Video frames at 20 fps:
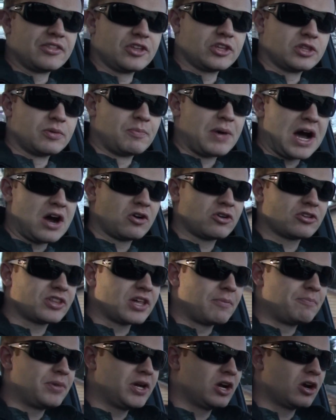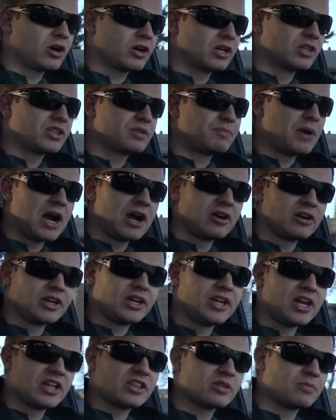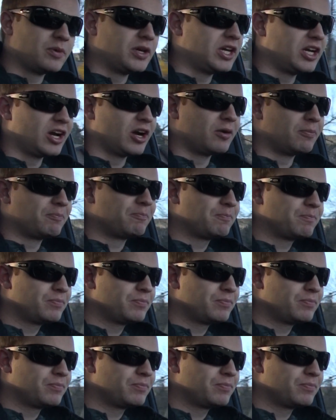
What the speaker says: think the powers that be are conspiring against me here.